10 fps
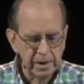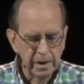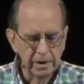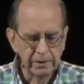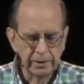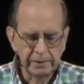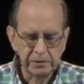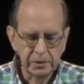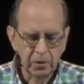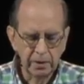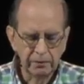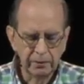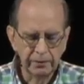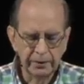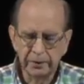our dreams go
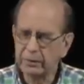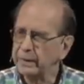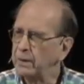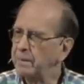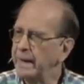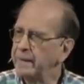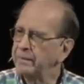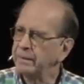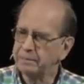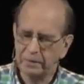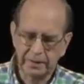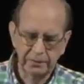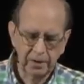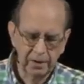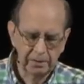unfulfilled, we go bankrupt, we have
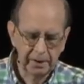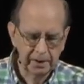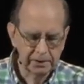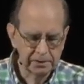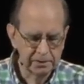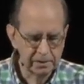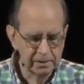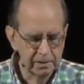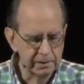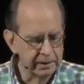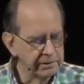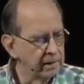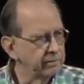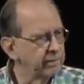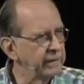car wrecks, we
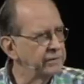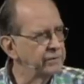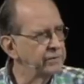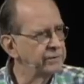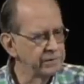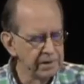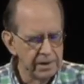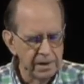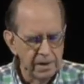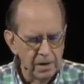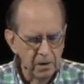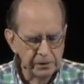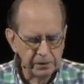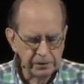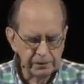suffer injuries, all
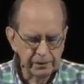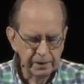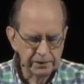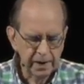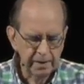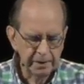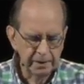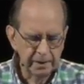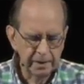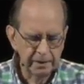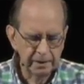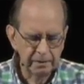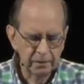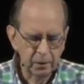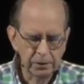sorts of things happen. And then
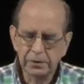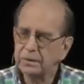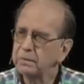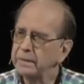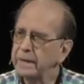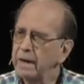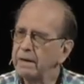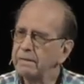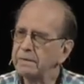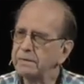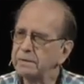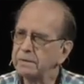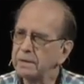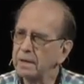of course we now have this